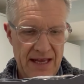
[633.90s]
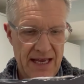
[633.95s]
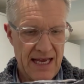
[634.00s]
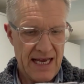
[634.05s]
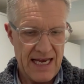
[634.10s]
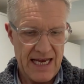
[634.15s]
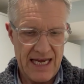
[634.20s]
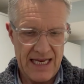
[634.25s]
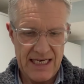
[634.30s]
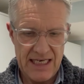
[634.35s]

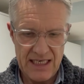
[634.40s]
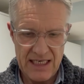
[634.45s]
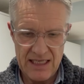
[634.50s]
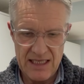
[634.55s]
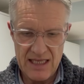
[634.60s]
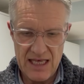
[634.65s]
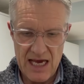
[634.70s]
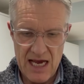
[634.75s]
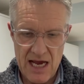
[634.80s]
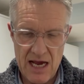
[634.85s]
and
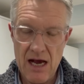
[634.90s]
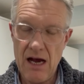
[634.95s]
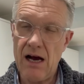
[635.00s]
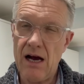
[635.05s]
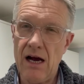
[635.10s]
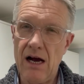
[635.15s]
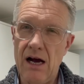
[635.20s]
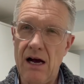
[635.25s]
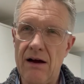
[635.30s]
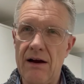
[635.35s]
there
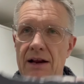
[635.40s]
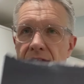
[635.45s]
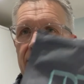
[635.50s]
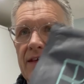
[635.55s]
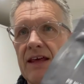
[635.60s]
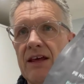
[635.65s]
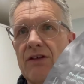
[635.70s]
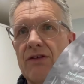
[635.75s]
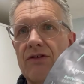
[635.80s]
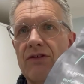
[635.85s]
are, I
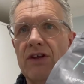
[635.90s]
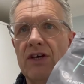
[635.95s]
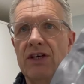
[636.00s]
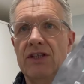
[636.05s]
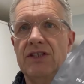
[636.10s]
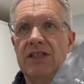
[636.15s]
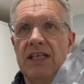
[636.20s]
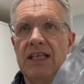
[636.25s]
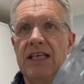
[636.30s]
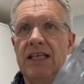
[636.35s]
think,
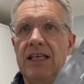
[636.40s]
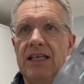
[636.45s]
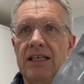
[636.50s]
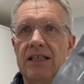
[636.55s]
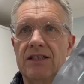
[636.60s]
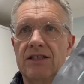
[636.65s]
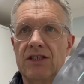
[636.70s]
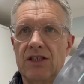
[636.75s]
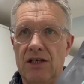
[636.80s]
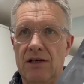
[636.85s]
30
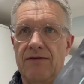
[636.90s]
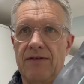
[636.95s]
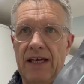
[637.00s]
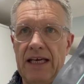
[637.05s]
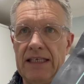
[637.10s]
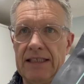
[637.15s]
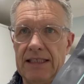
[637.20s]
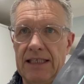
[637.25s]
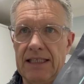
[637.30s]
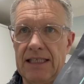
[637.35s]

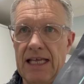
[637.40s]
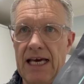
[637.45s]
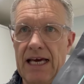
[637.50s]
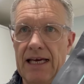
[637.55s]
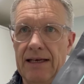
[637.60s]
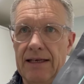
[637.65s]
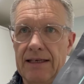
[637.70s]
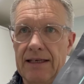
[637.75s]
servings in there.